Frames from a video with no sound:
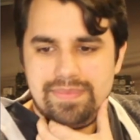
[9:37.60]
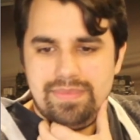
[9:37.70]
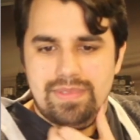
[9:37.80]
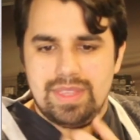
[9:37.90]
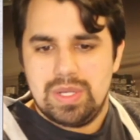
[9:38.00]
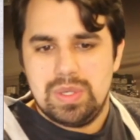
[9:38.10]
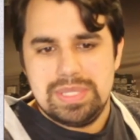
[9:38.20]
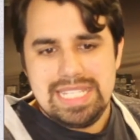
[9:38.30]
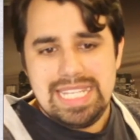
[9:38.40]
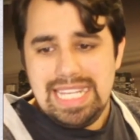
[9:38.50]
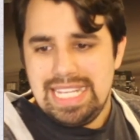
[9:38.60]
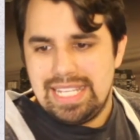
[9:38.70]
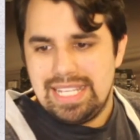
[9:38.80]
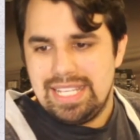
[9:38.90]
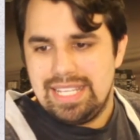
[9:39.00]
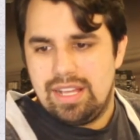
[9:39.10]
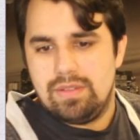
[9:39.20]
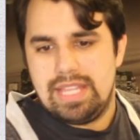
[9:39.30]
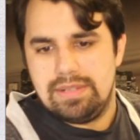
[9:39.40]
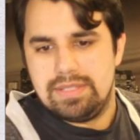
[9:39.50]
Goldeen. Oh,
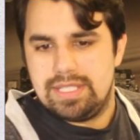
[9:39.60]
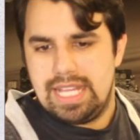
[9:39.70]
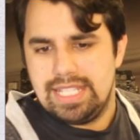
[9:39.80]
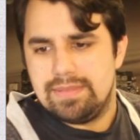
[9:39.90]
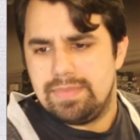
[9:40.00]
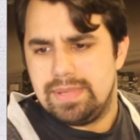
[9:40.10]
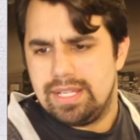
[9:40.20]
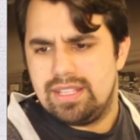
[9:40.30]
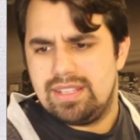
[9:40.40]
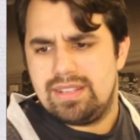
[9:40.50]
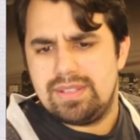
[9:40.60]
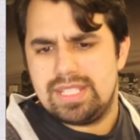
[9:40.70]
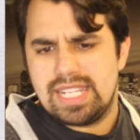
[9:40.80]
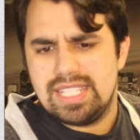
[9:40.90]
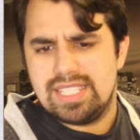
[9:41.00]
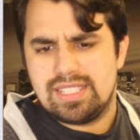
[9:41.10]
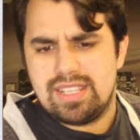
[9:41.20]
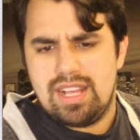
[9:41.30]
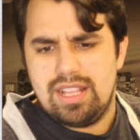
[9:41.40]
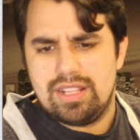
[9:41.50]
that's a big. Oh, I guess it's
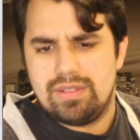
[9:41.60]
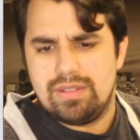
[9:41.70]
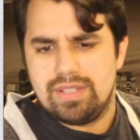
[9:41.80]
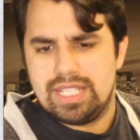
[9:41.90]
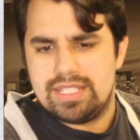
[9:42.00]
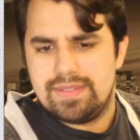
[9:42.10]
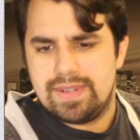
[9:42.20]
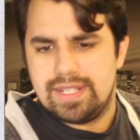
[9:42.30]
color only that's different.